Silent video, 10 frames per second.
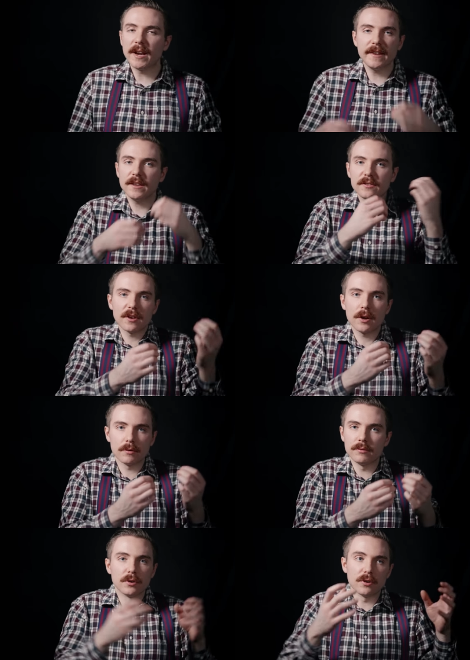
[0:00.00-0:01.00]
in the
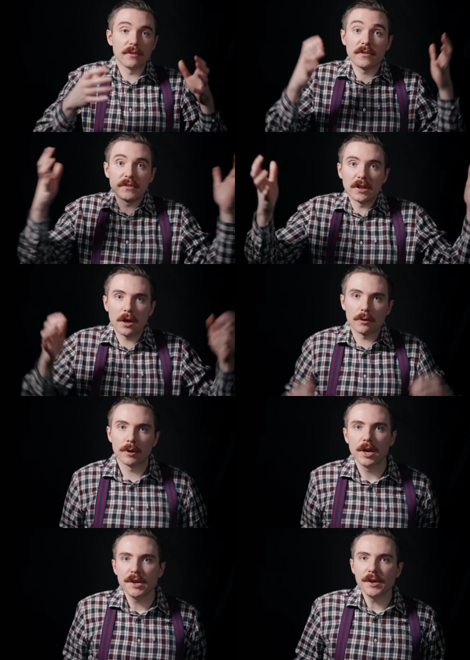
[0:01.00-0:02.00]
zone or flow,
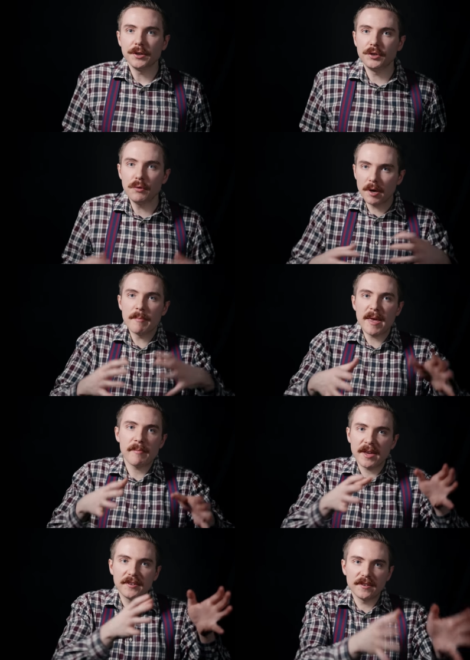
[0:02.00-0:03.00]
you can make
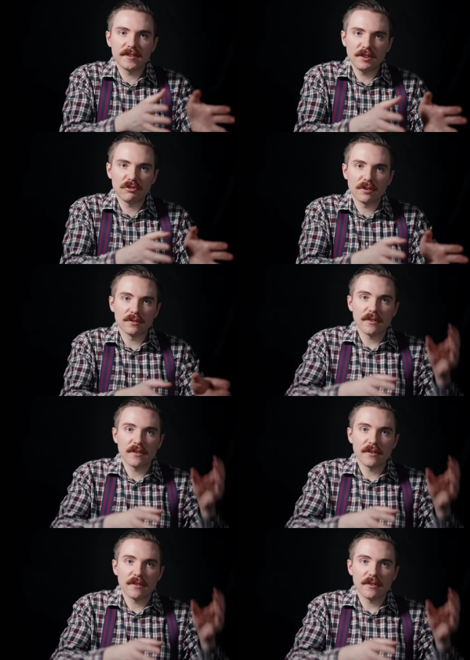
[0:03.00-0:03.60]
better decisions